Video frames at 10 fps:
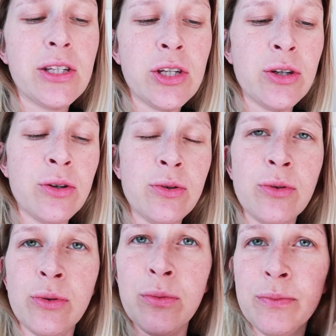
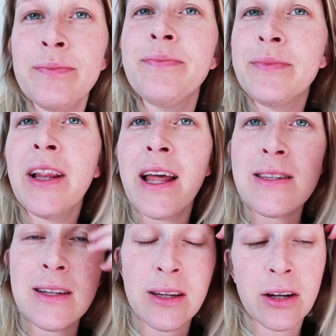to
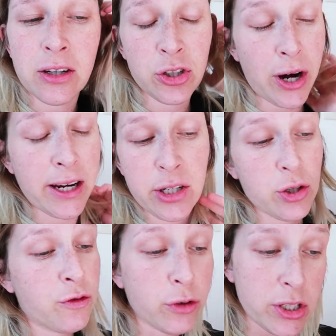lessen the
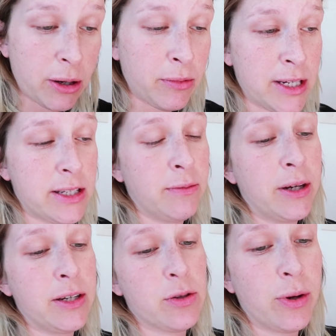contractions for some reason,
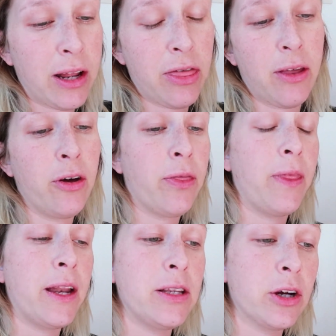because when I
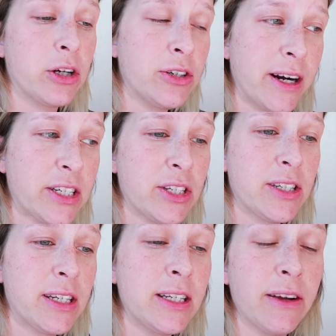thought that the
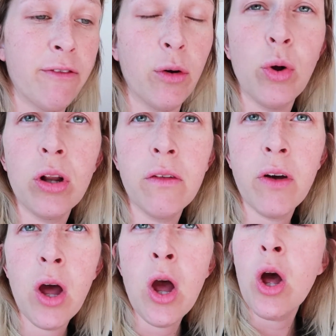contractions didn't evolve